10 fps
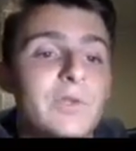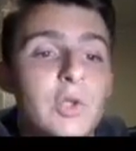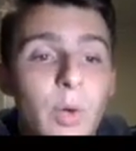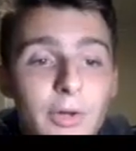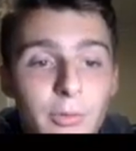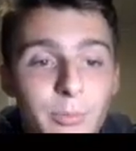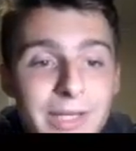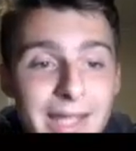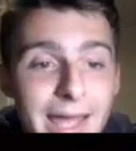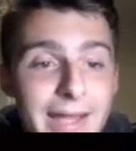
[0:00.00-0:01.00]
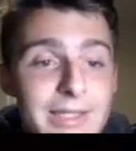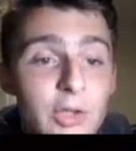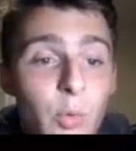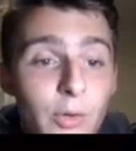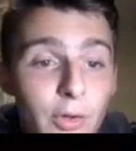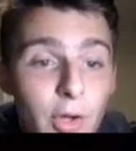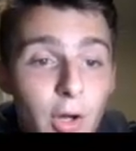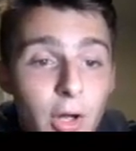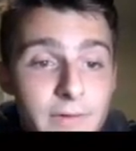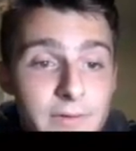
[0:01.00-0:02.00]
So you want your Bing ads, so you want the
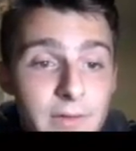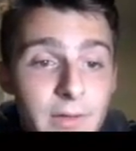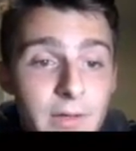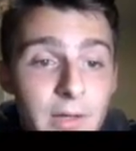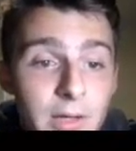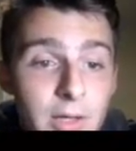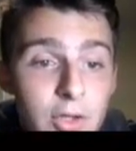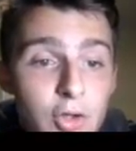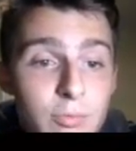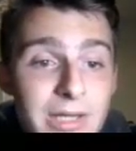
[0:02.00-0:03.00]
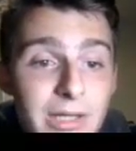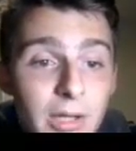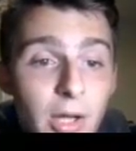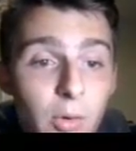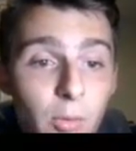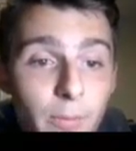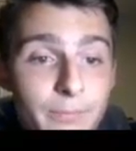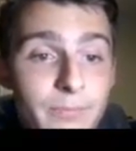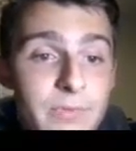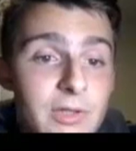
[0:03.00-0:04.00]
cost to be low.
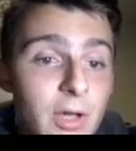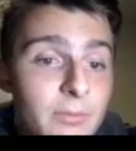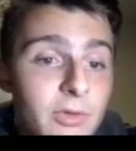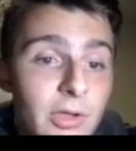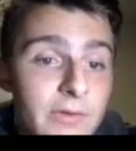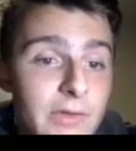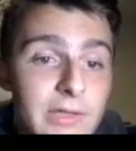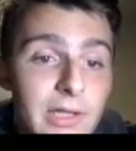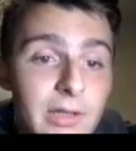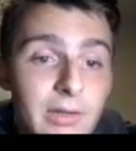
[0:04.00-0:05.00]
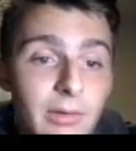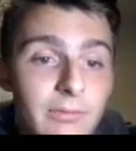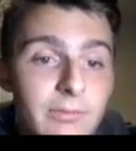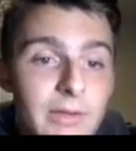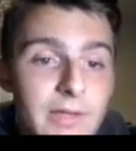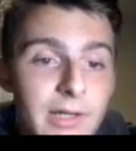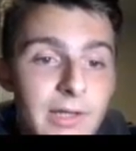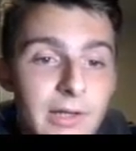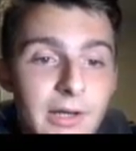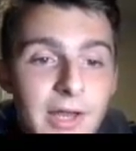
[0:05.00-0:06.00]
So I'm sorry, it's going to take a second
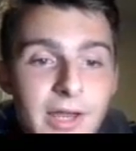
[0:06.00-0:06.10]
here.